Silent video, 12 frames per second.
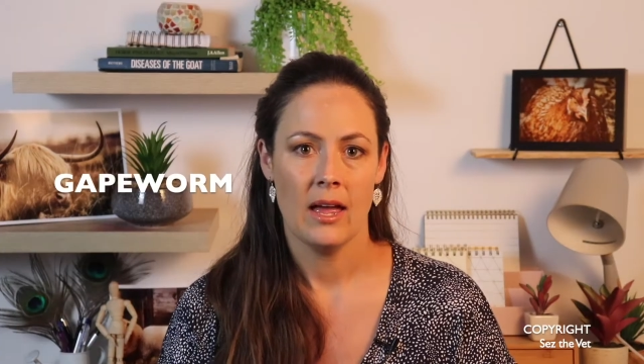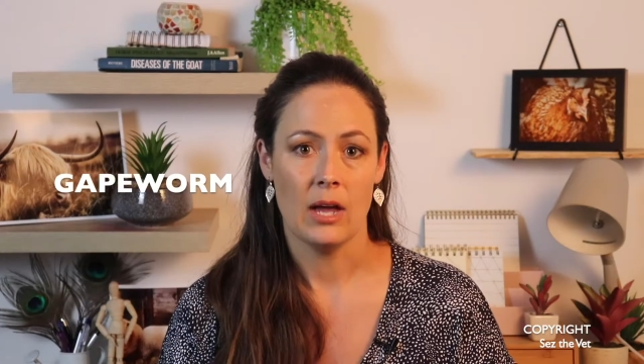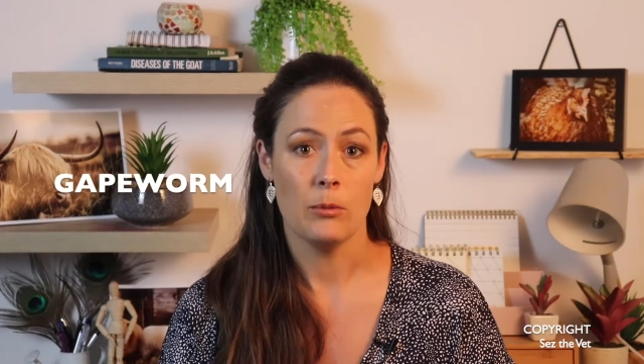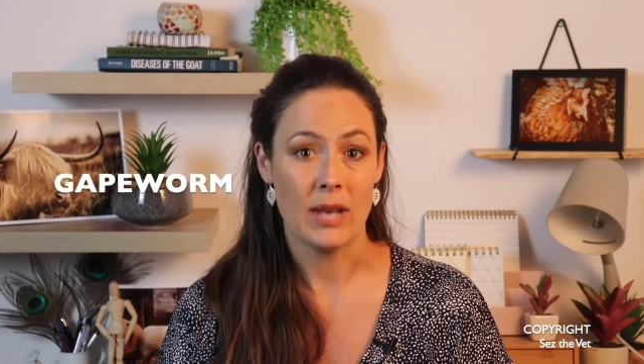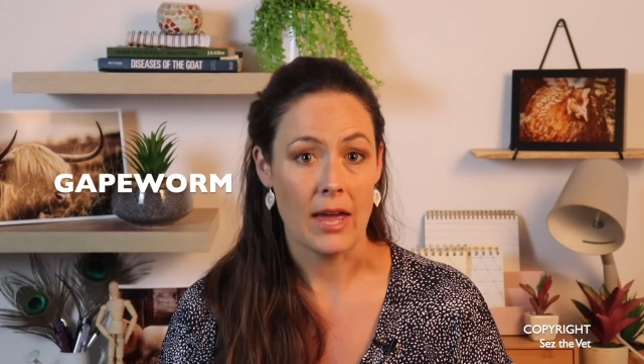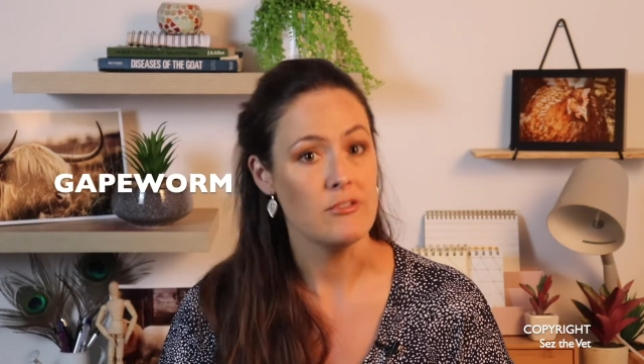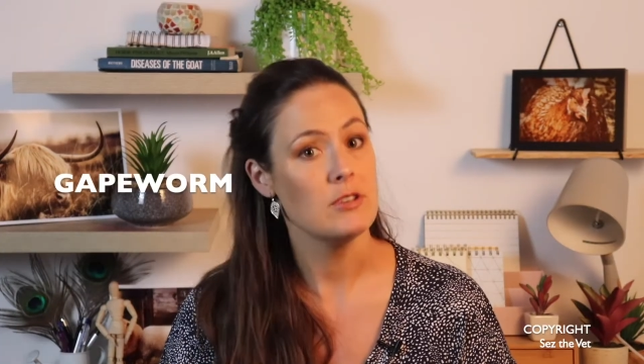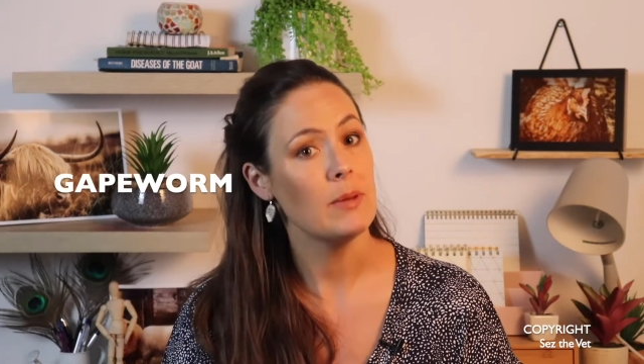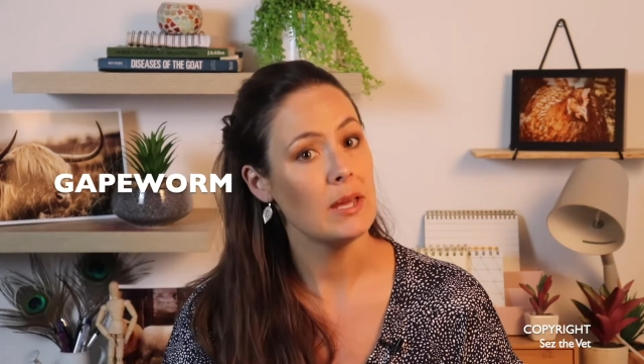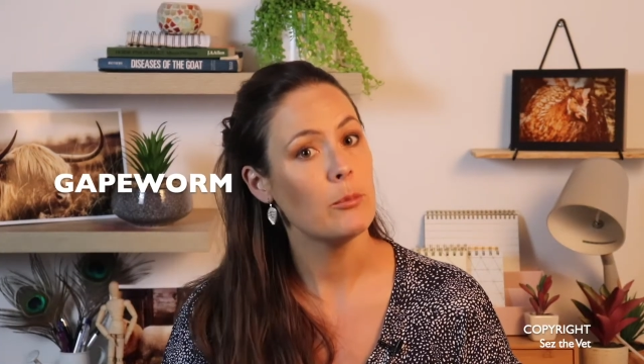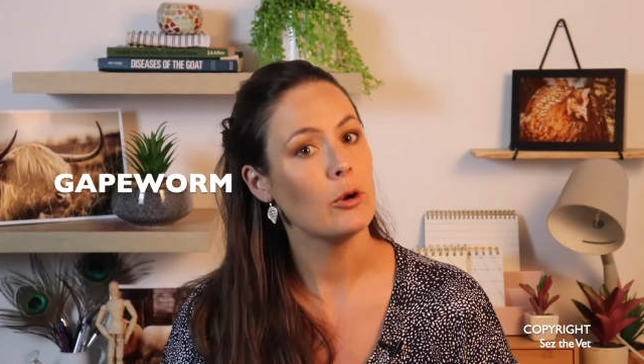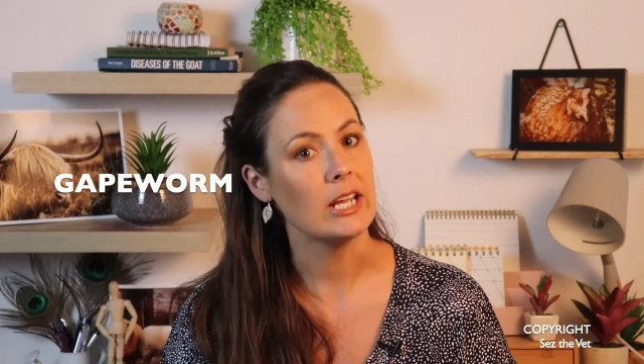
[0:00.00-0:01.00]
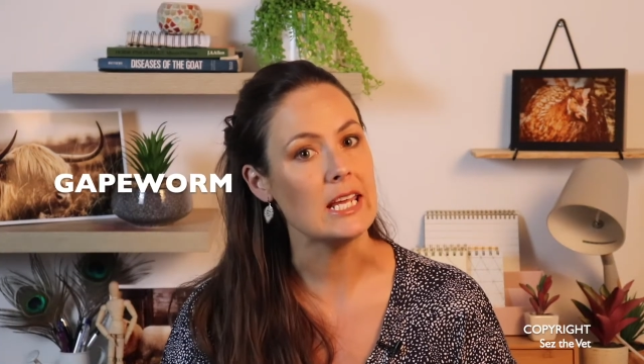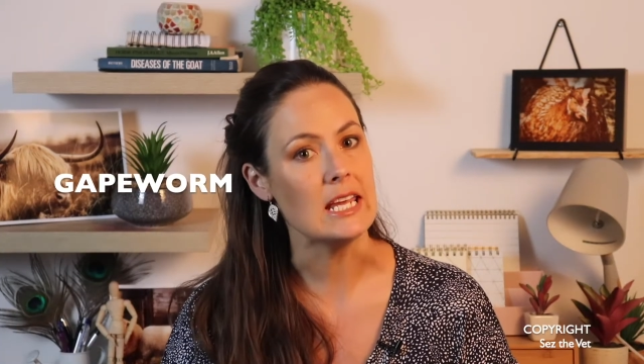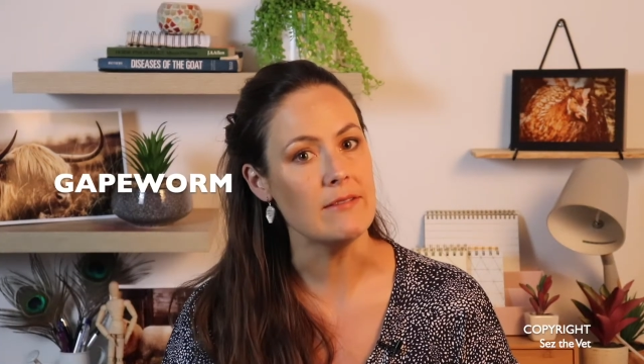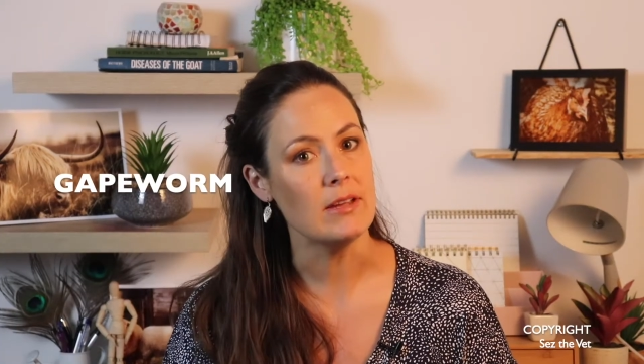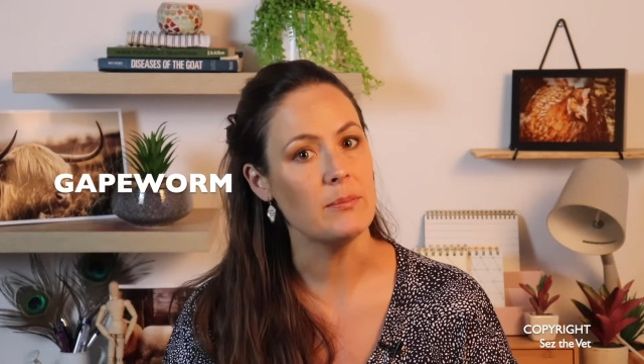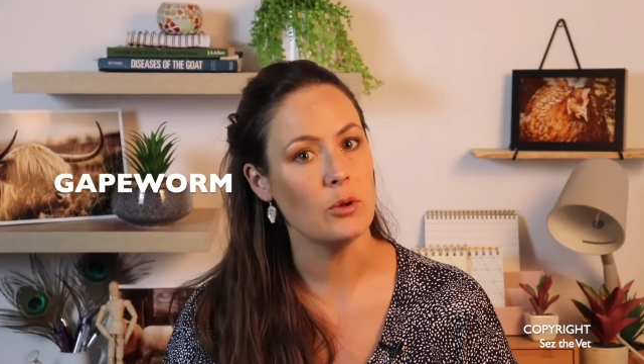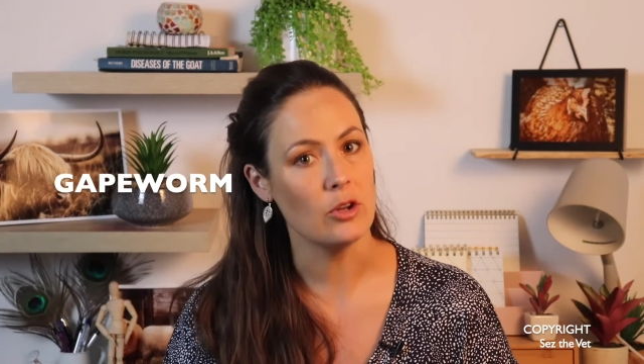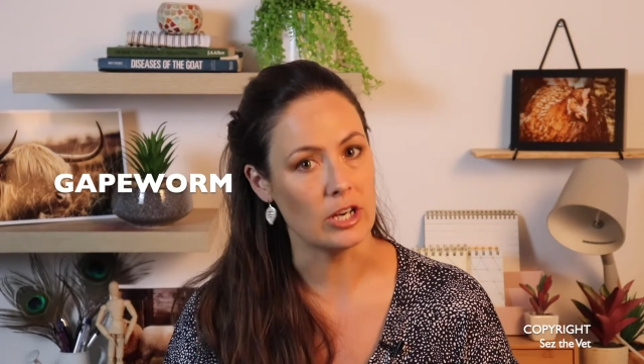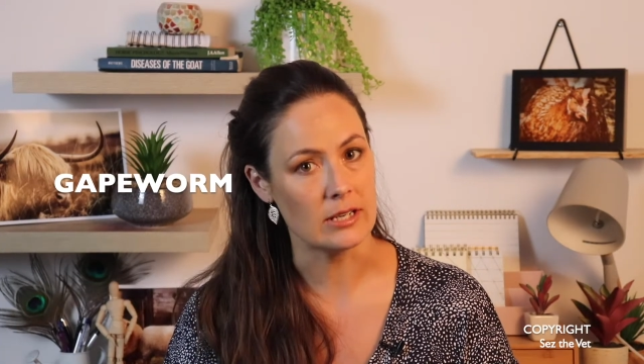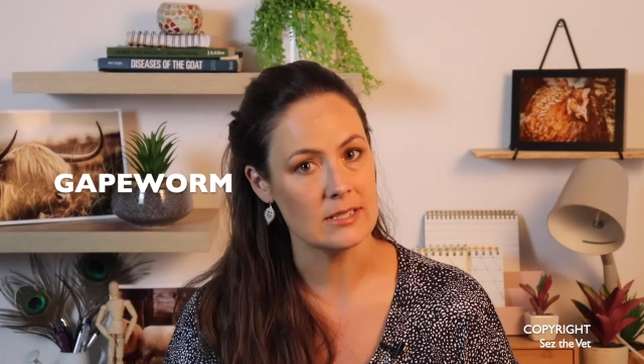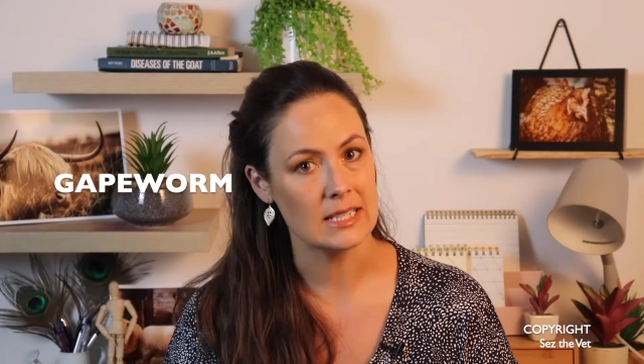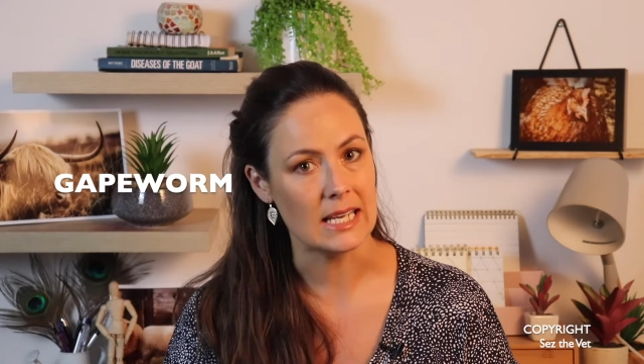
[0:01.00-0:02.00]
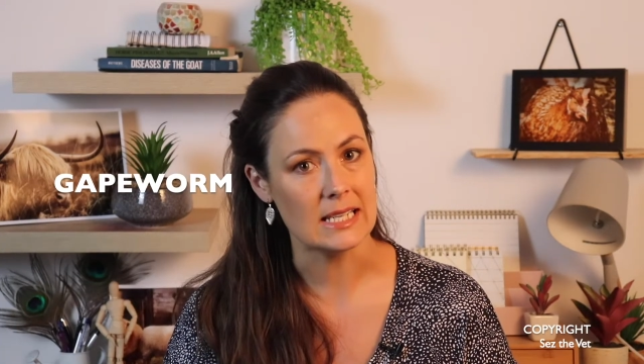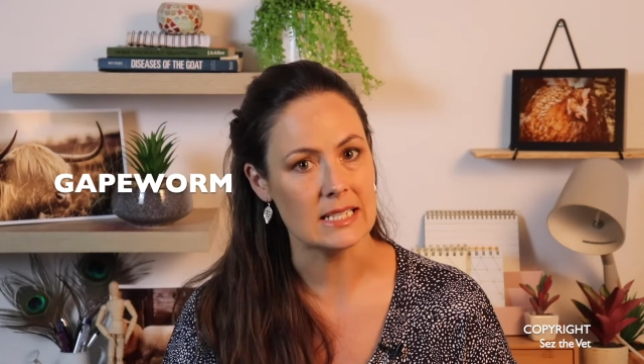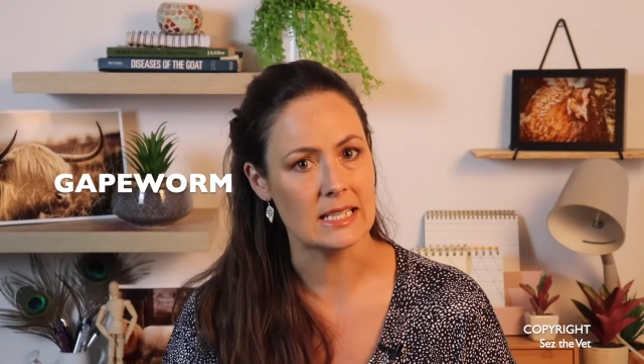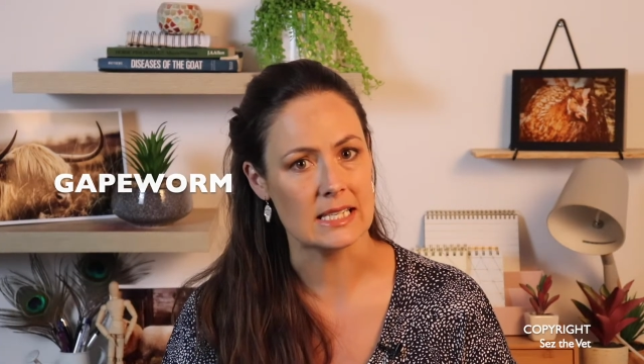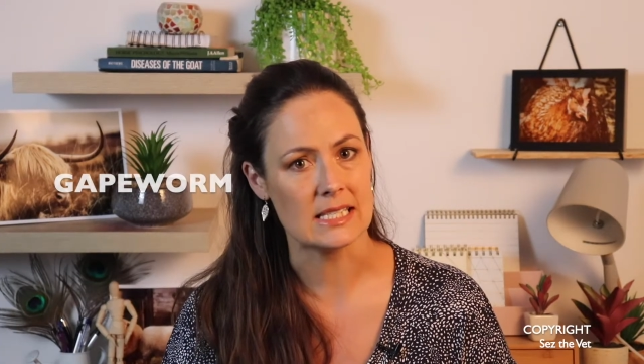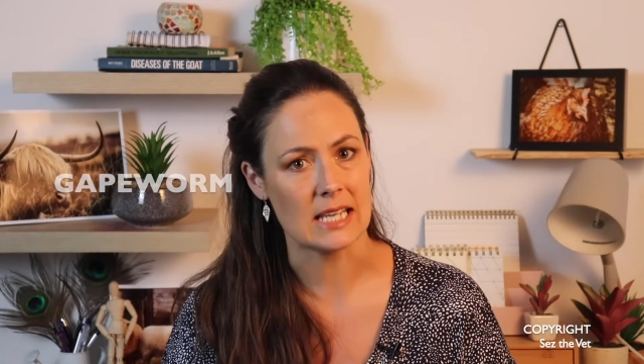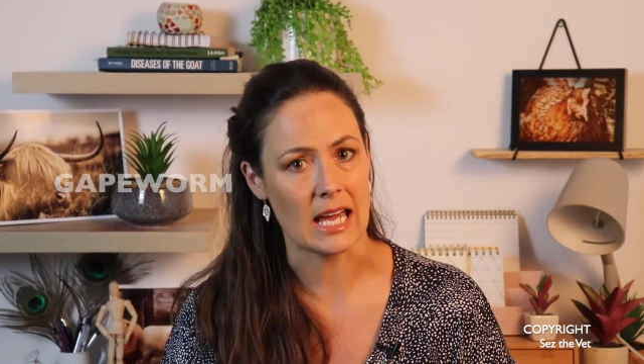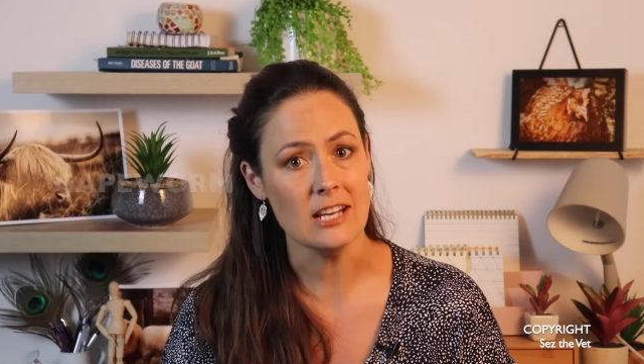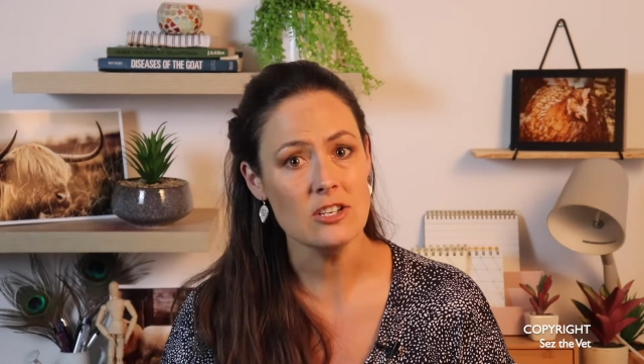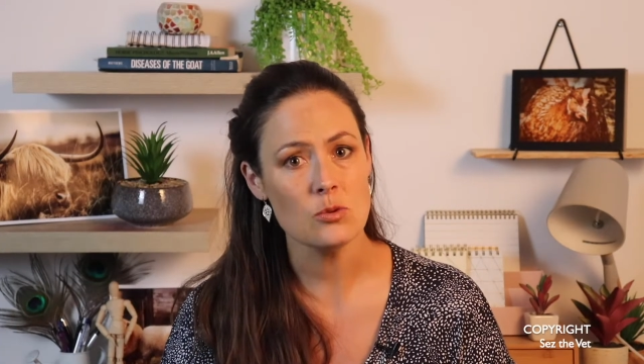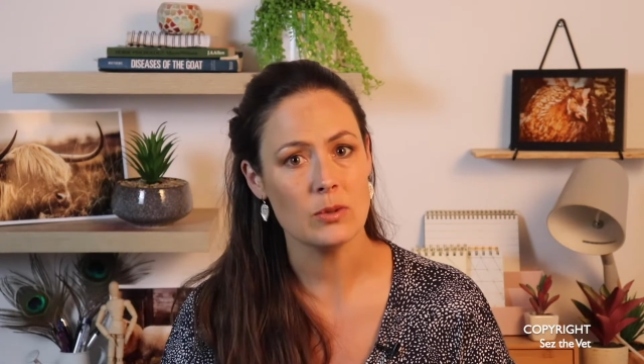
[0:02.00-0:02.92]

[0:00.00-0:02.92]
It would have to be a pretty heavy burden to get to this stage.